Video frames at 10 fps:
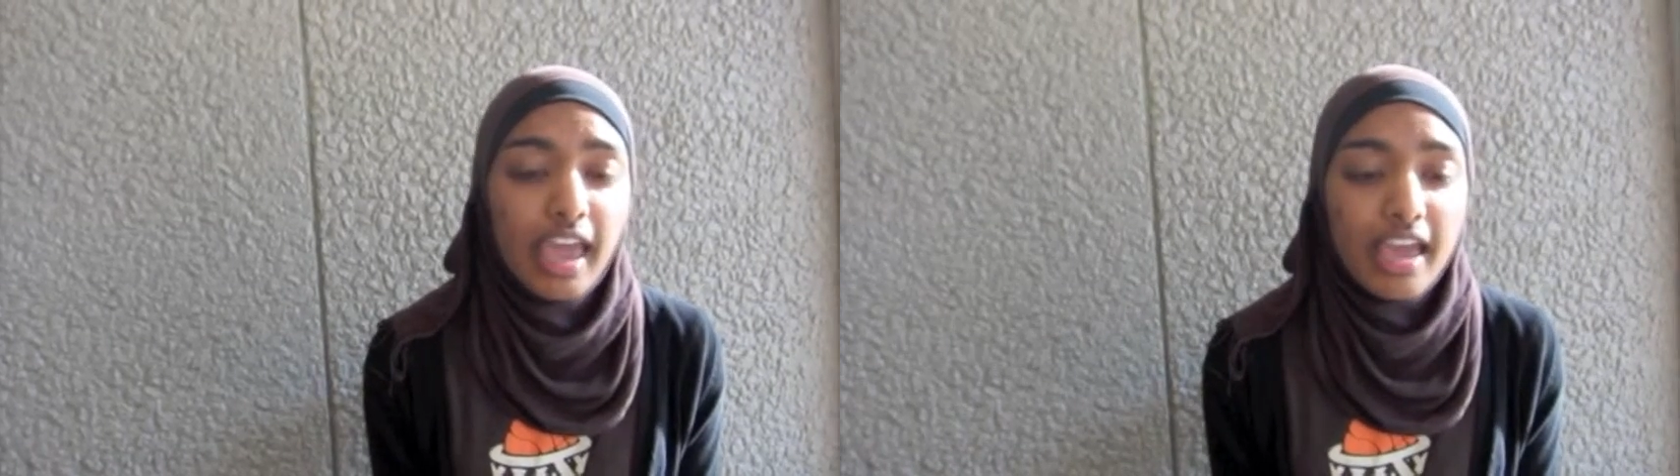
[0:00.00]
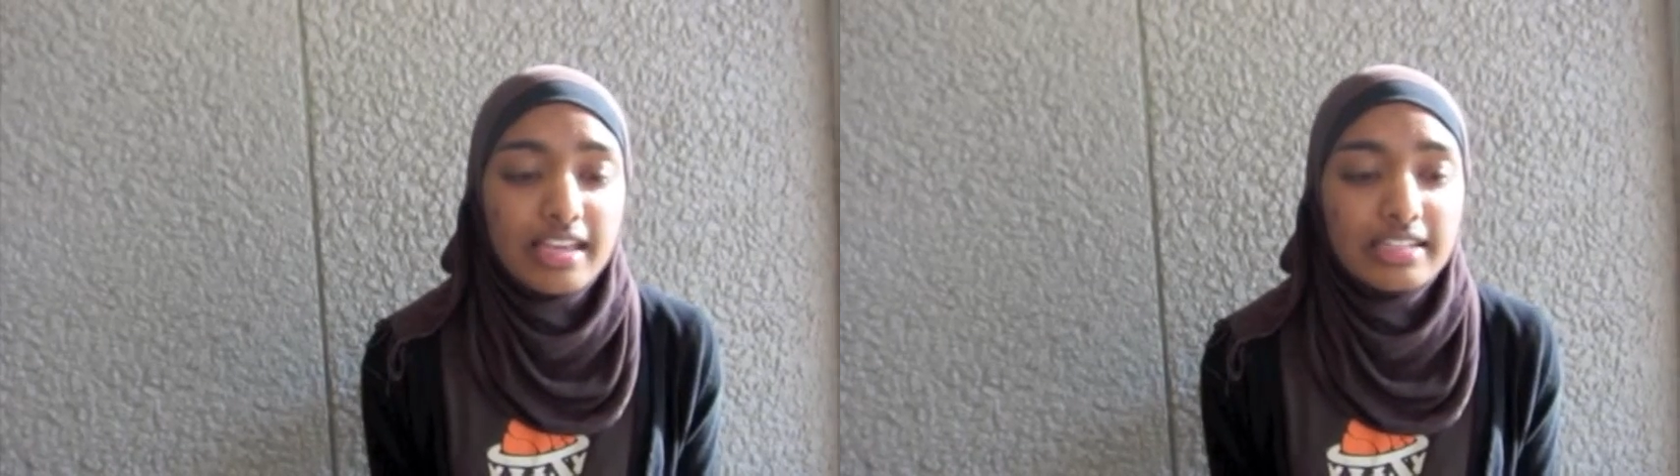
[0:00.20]

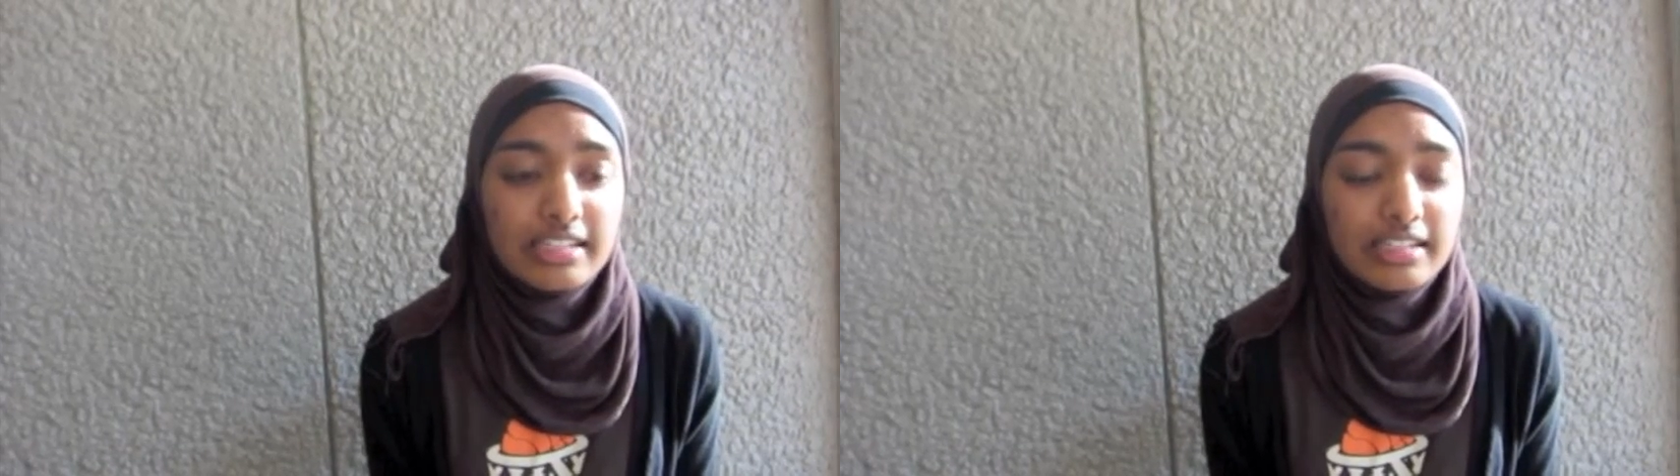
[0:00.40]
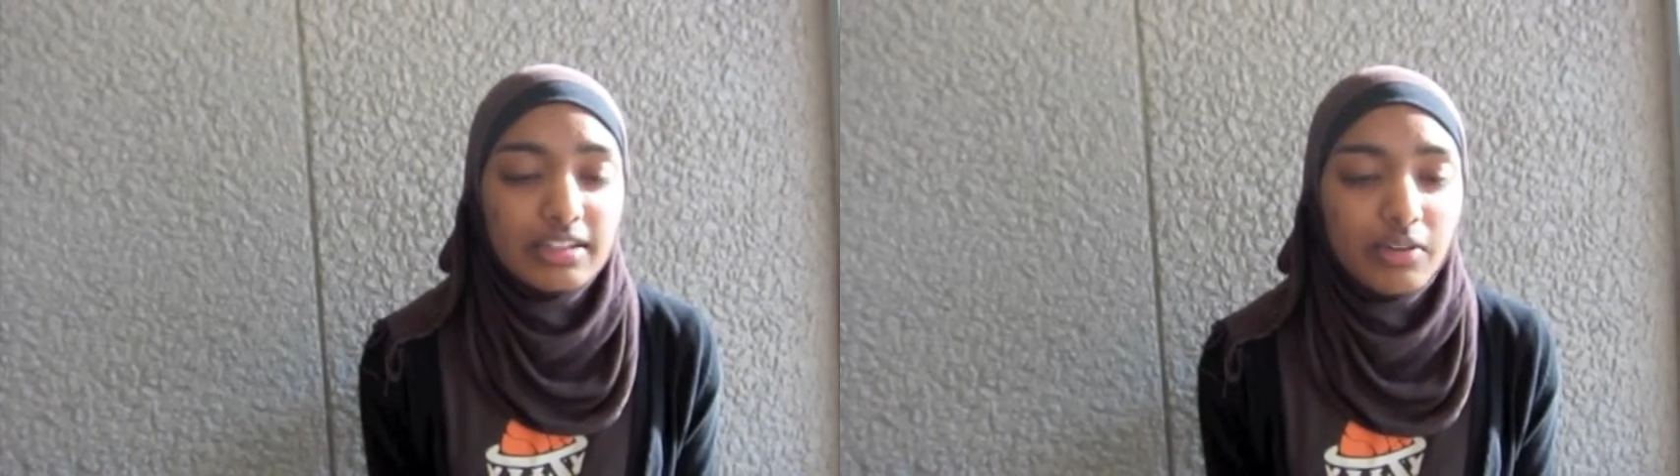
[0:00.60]

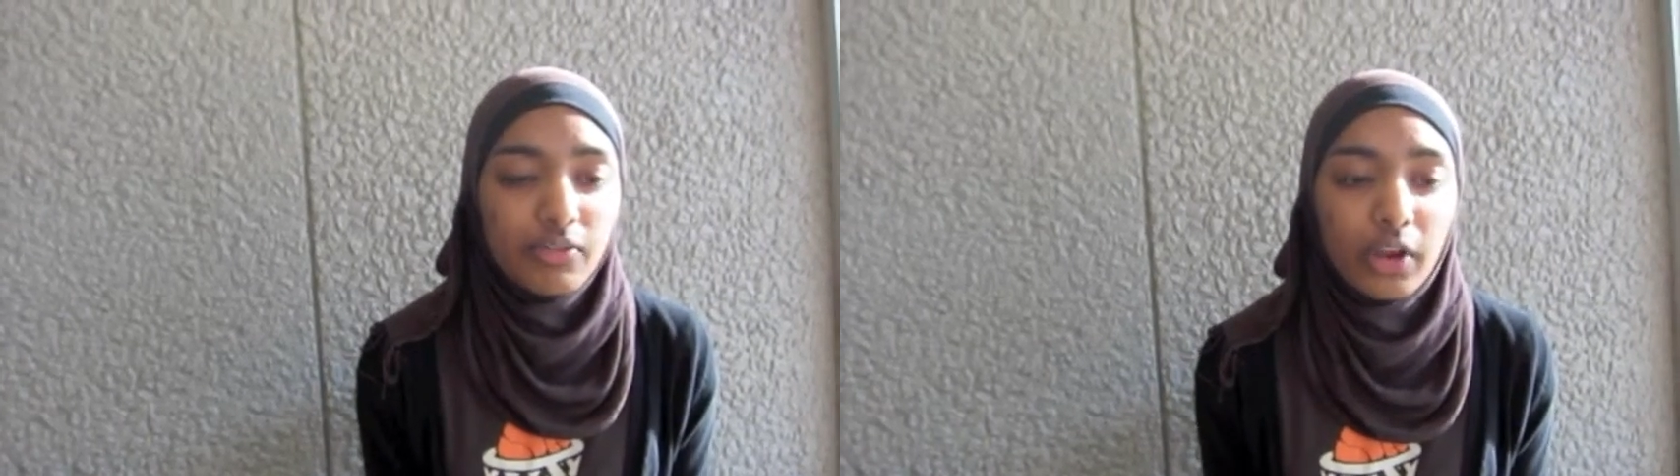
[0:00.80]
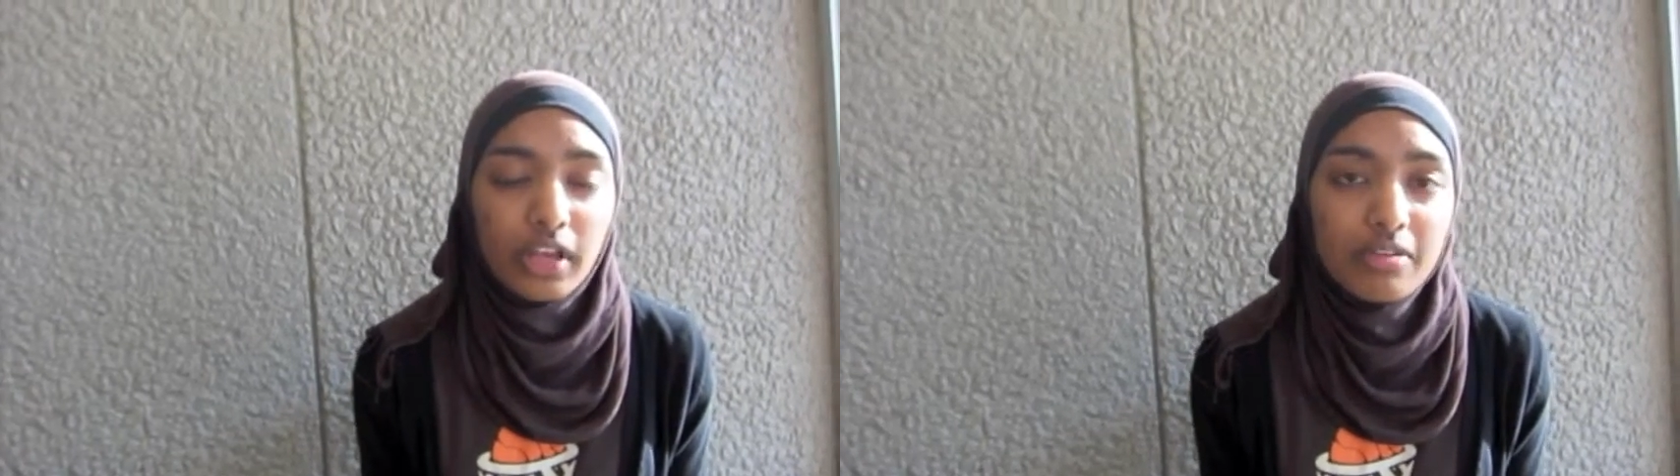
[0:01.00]
and
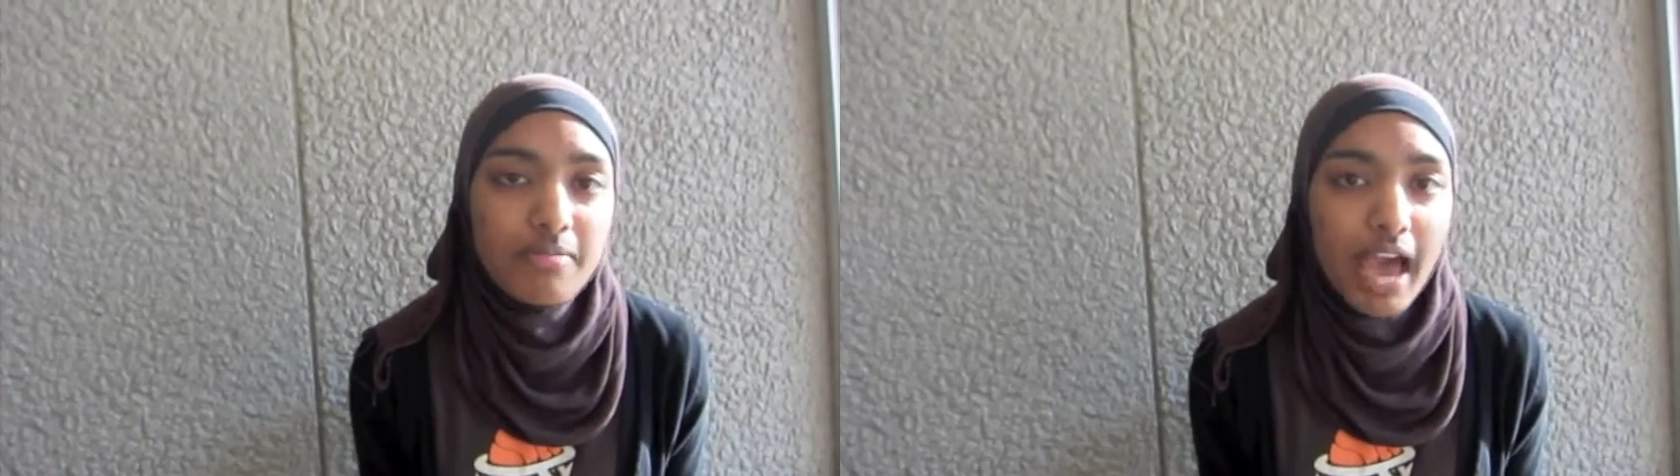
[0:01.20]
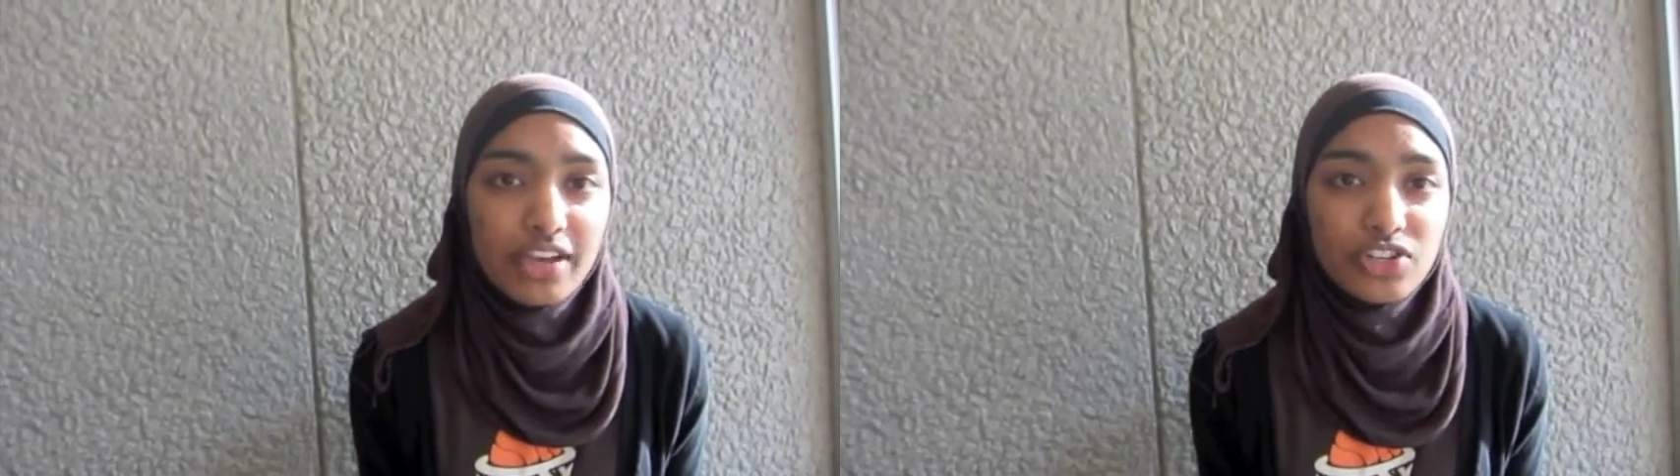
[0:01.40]
very
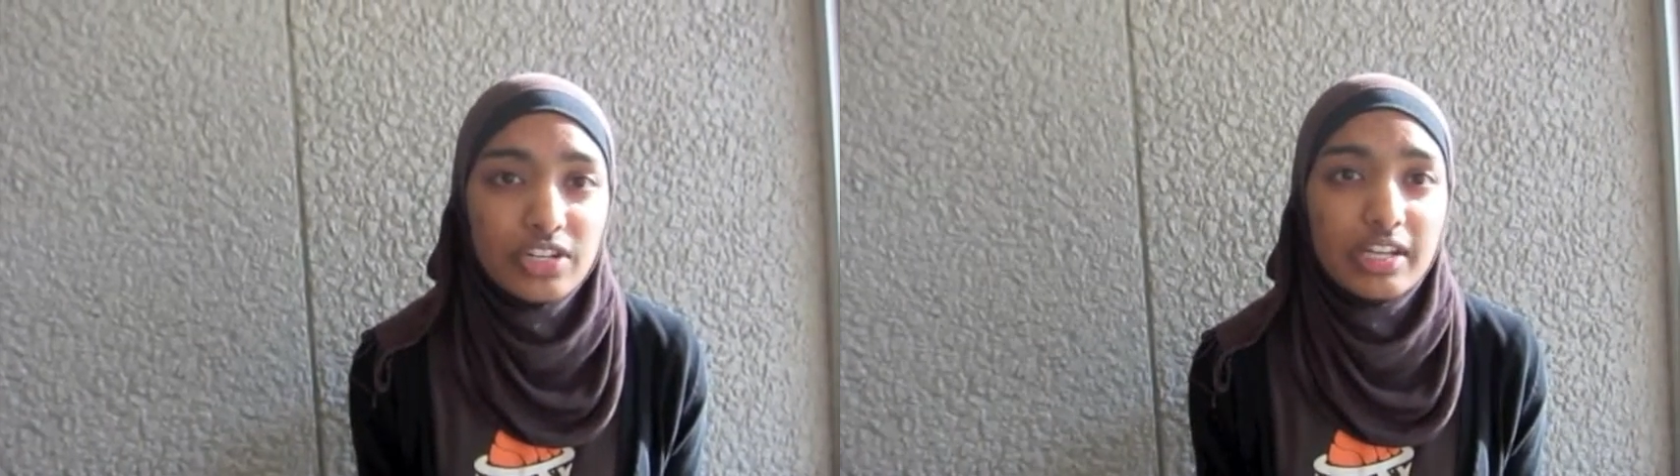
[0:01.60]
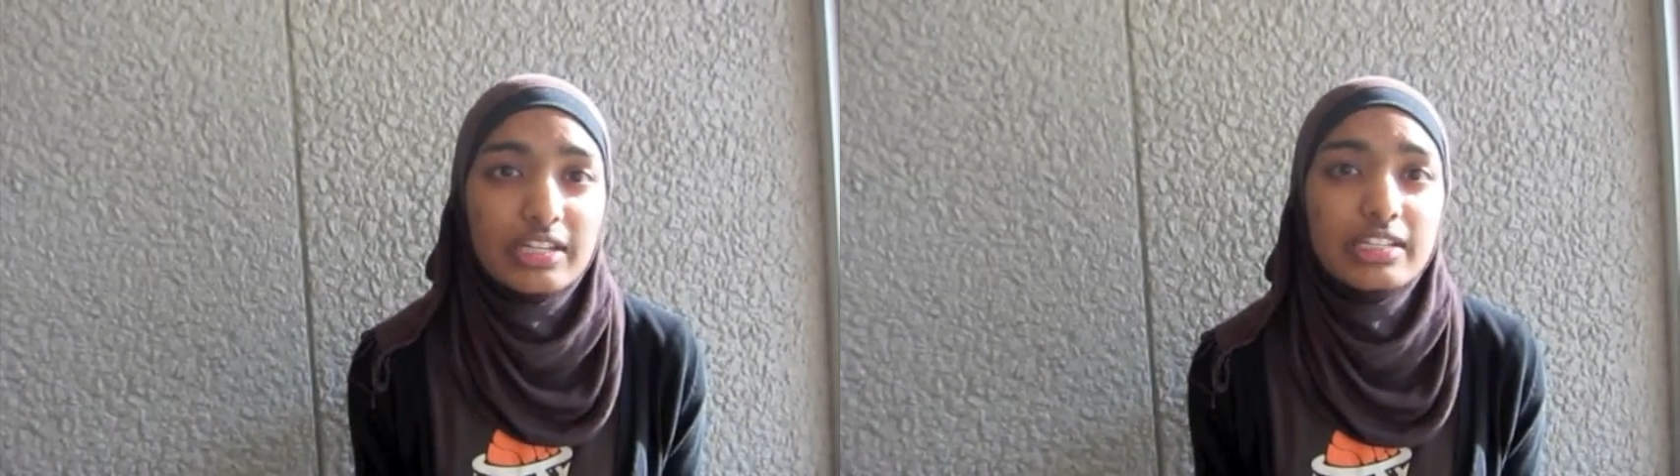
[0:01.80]

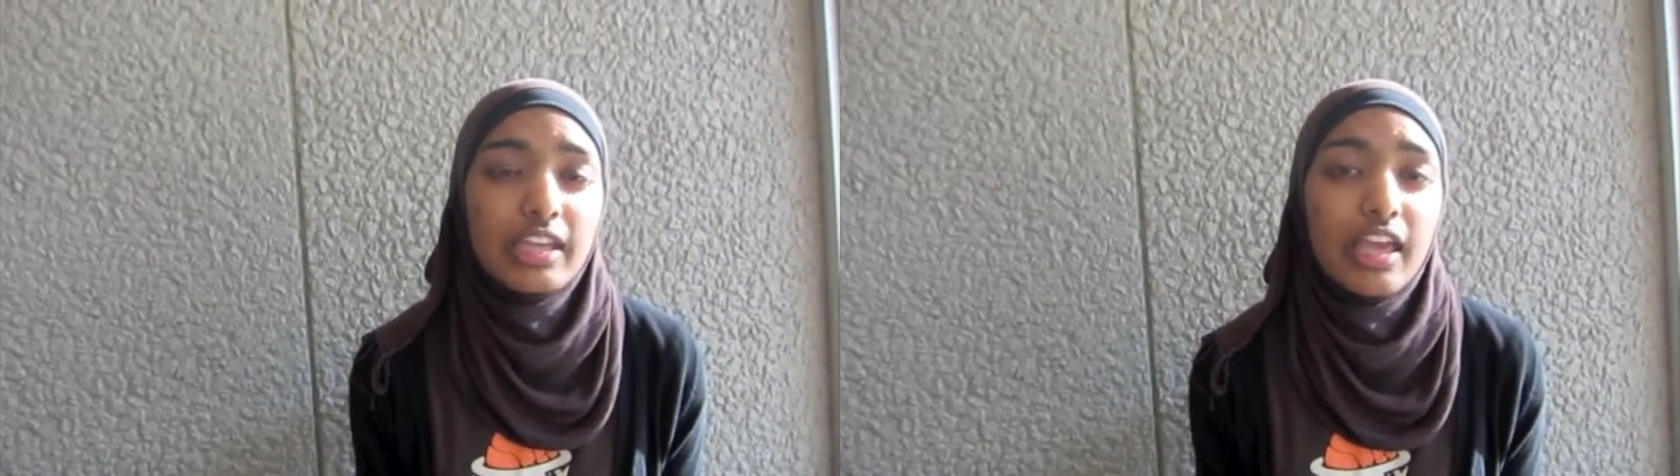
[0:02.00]
compassionate.